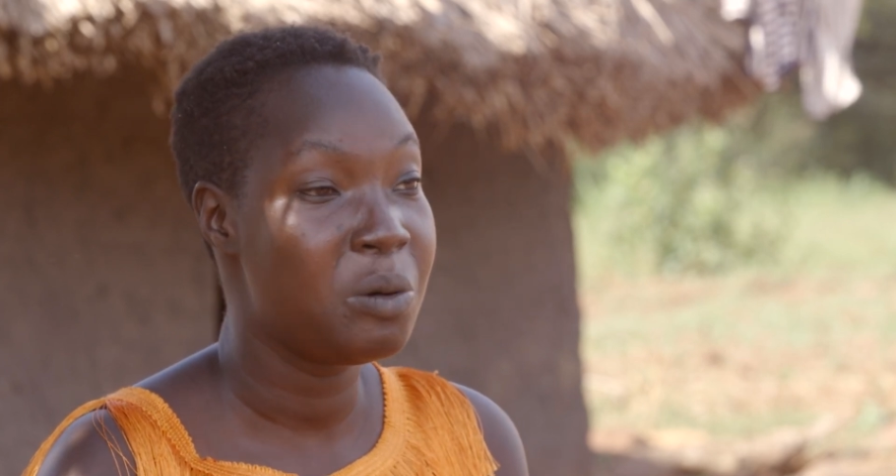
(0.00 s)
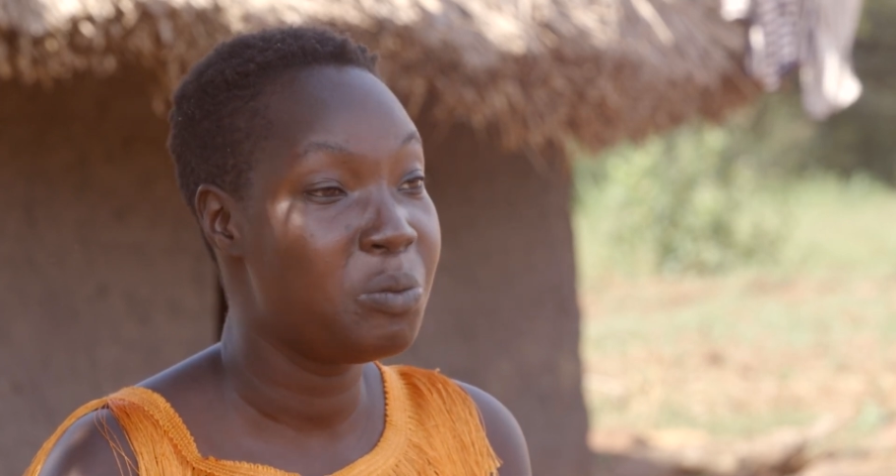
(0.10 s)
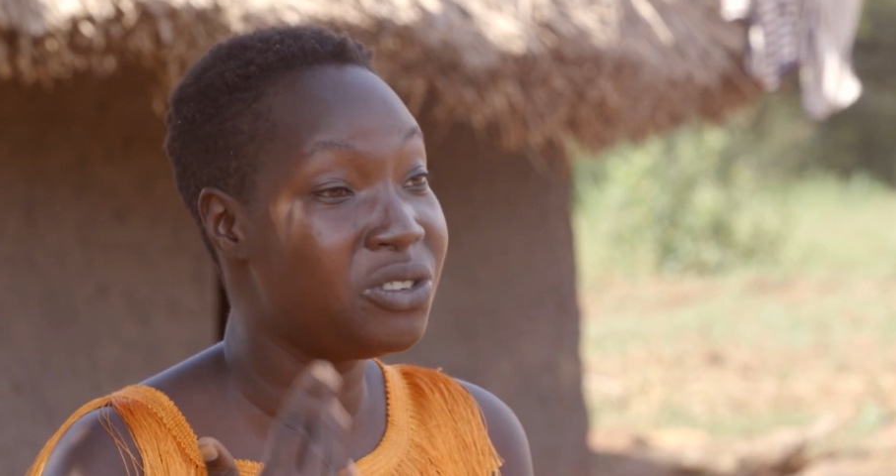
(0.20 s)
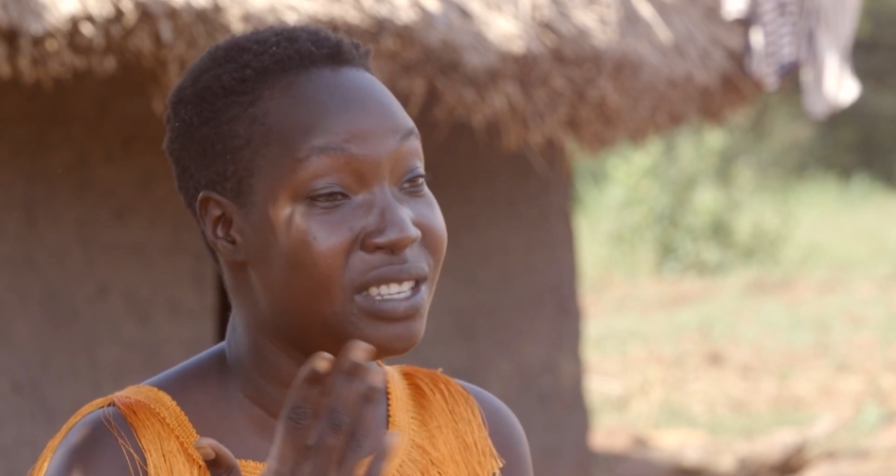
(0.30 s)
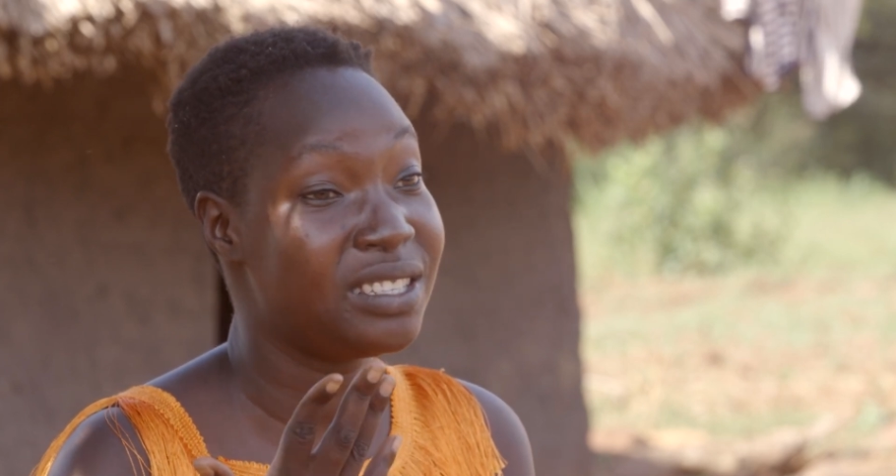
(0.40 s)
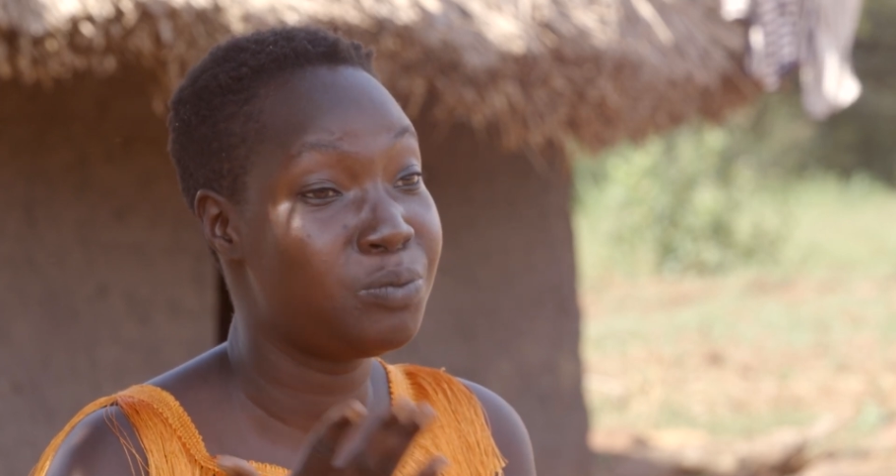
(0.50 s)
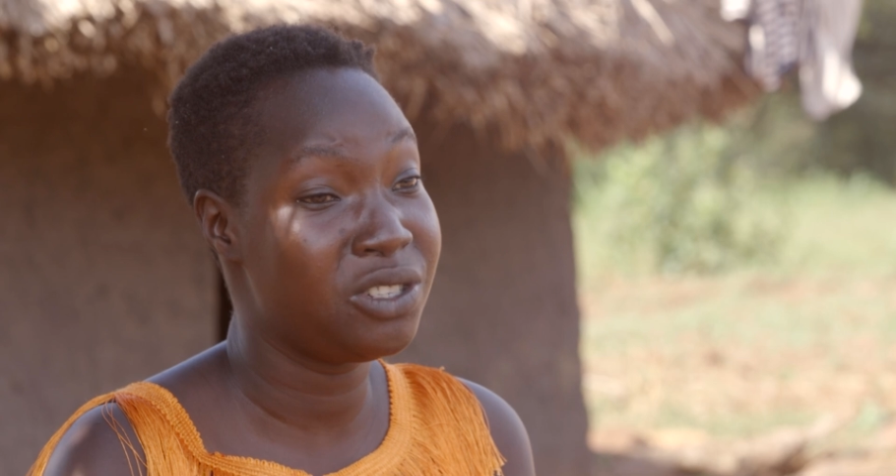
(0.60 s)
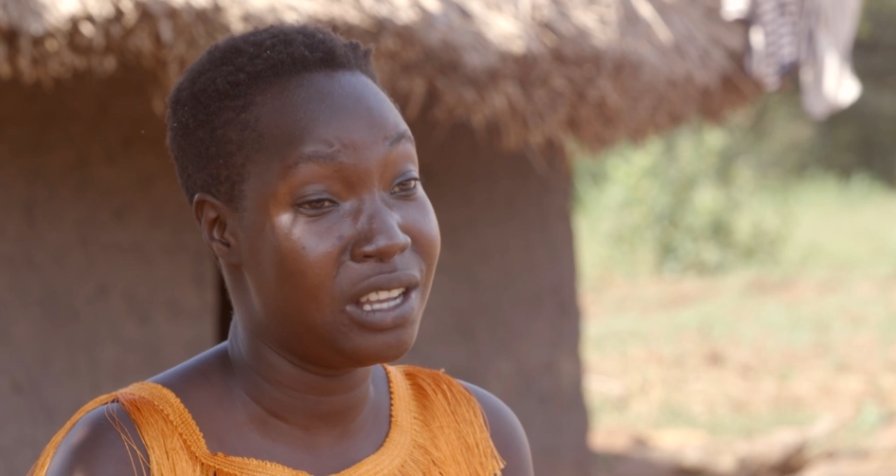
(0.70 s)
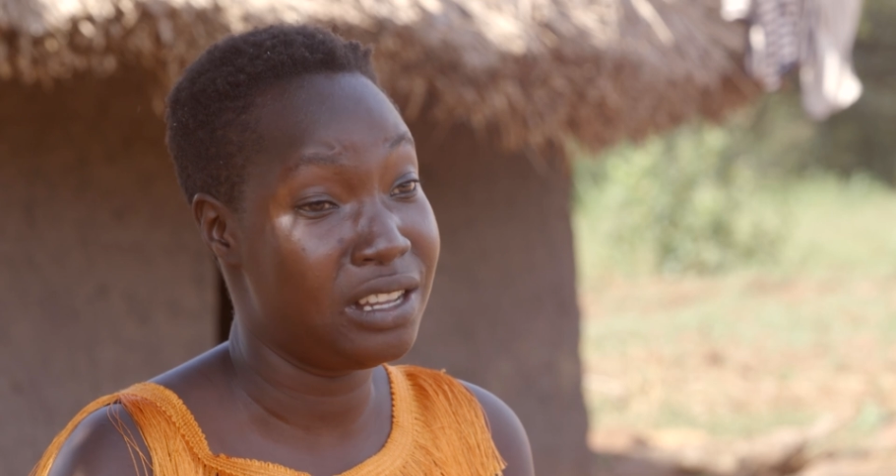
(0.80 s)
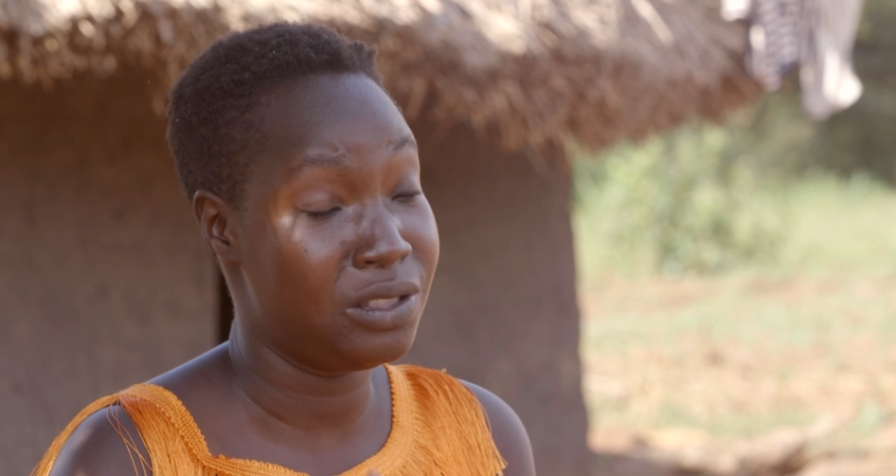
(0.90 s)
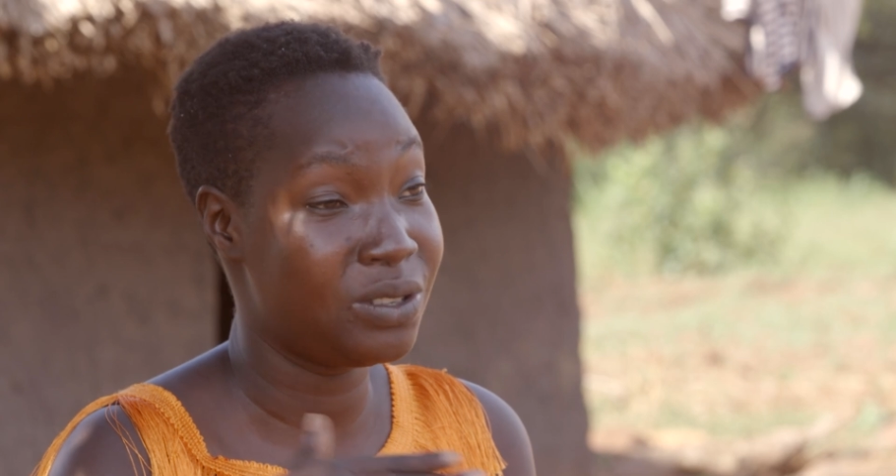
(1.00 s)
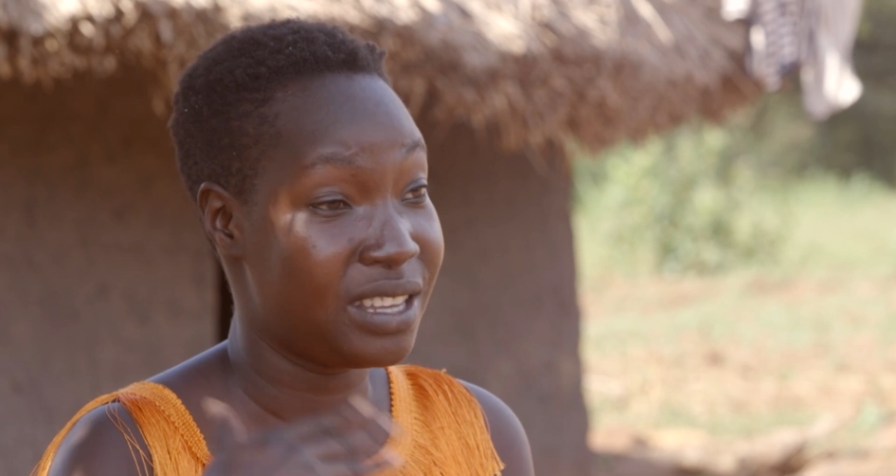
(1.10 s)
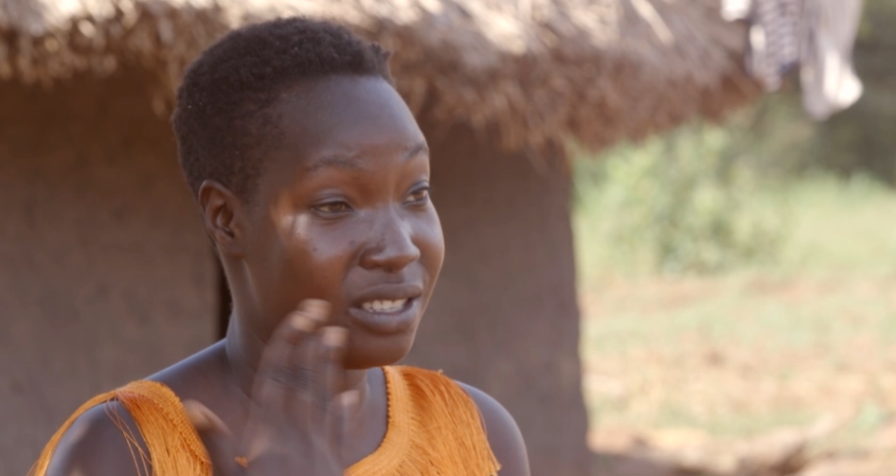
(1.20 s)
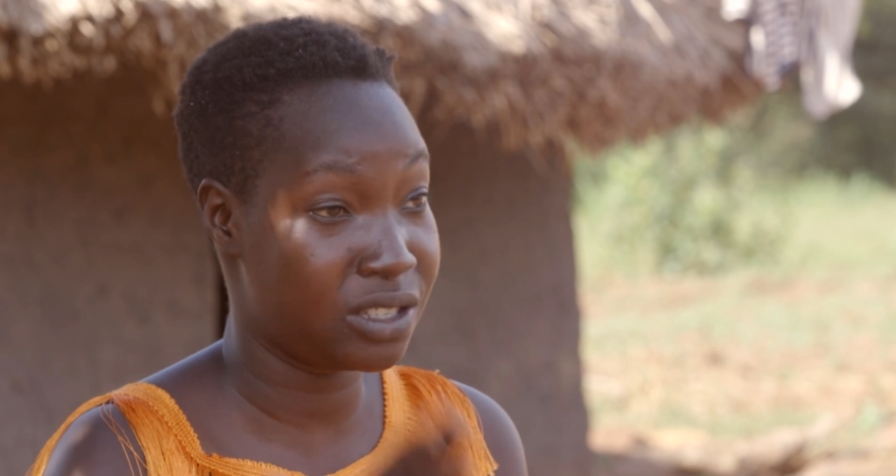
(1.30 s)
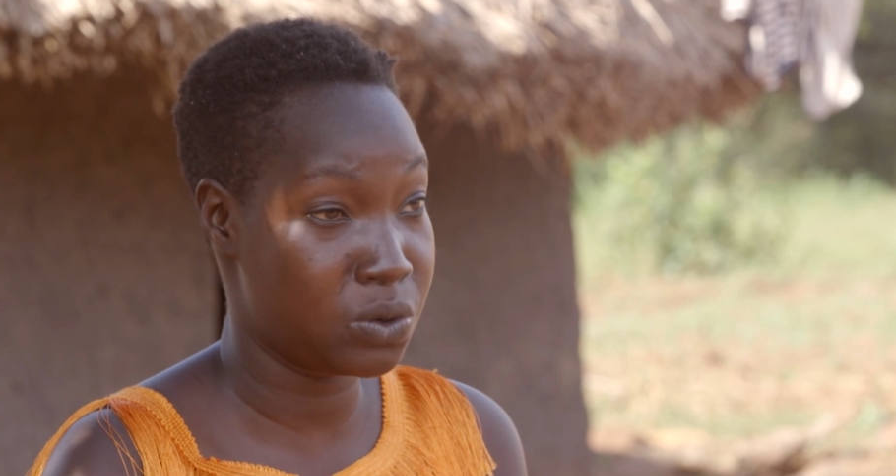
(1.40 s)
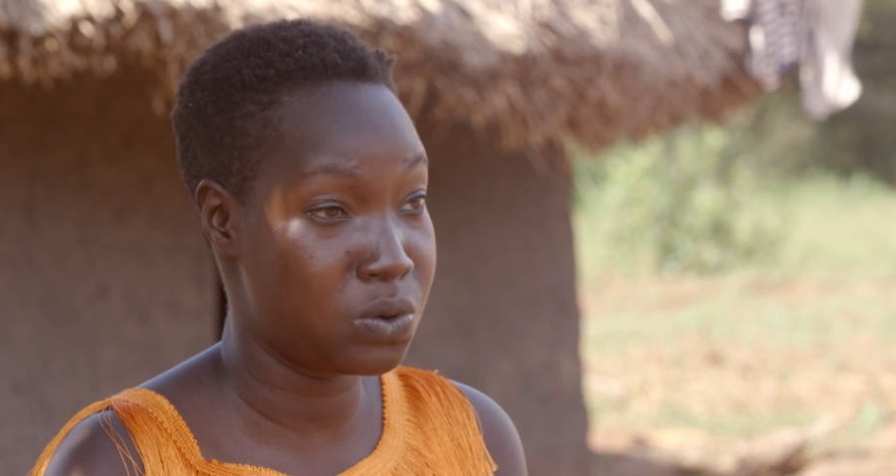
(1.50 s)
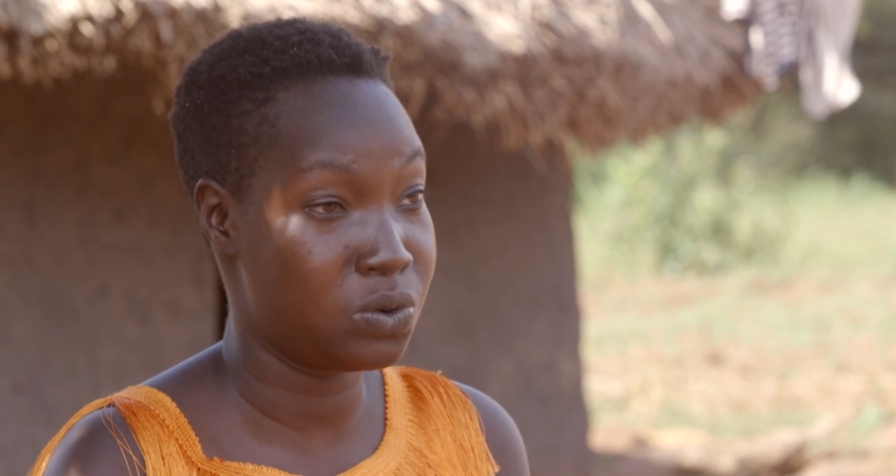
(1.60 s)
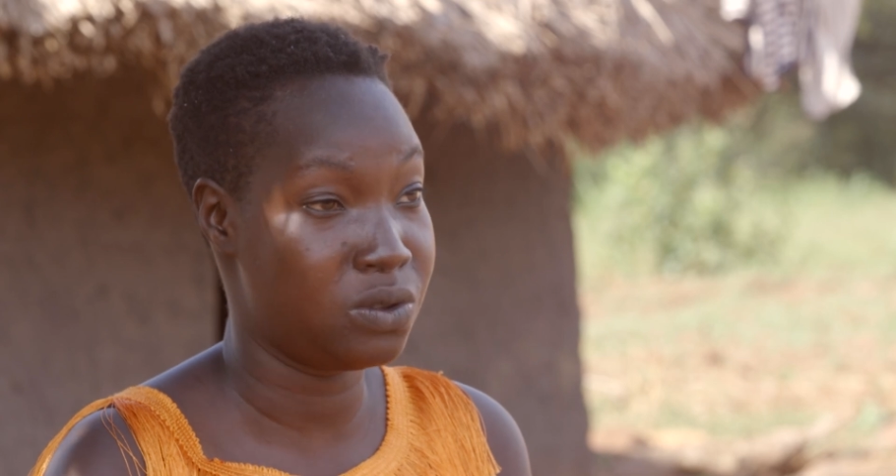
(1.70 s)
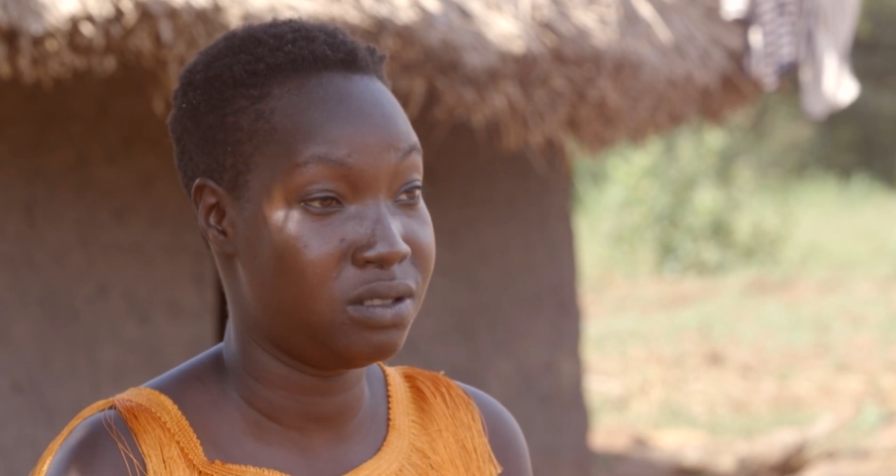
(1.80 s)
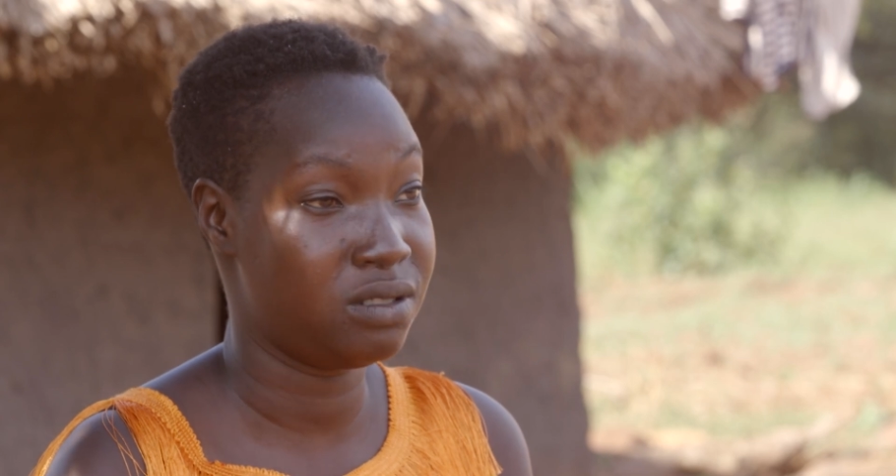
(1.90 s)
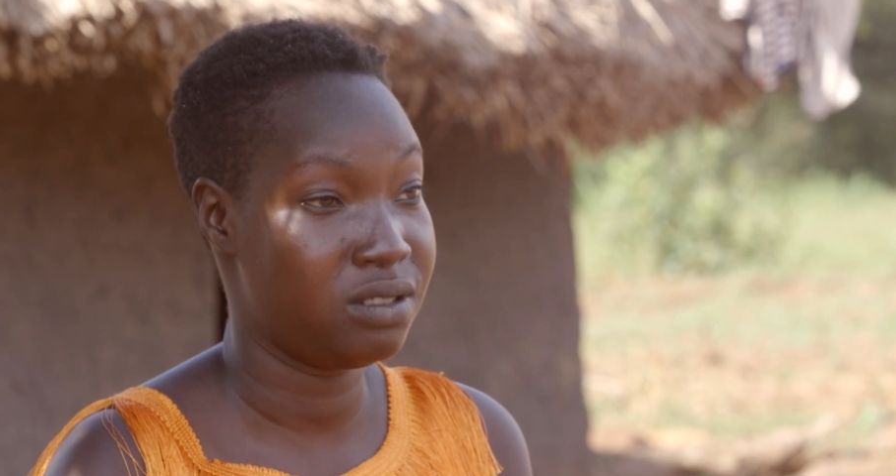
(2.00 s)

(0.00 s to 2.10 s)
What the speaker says: most especially those at school,